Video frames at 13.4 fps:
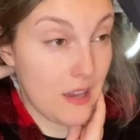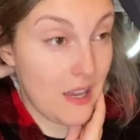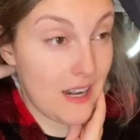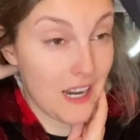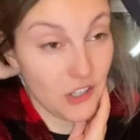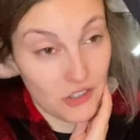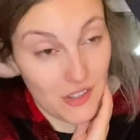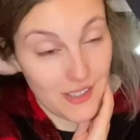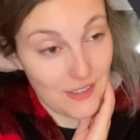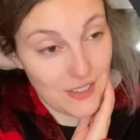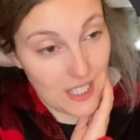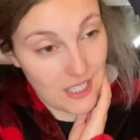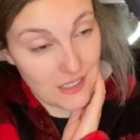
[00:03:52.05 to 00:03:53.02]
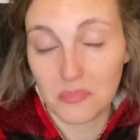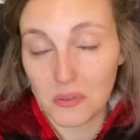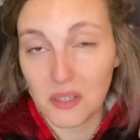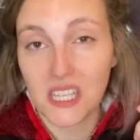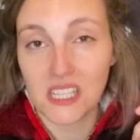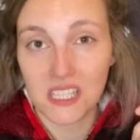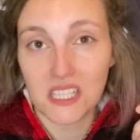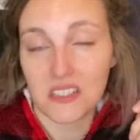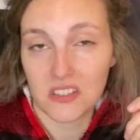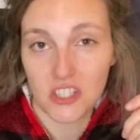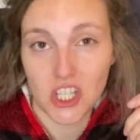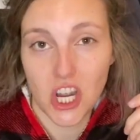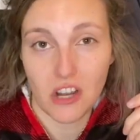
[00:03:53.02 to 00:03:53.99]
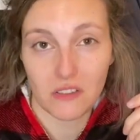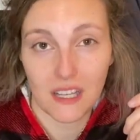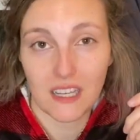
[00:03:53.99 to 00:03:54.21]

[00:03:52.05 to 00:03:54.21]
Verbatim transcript: it actually sounds like it's a pretty decent show.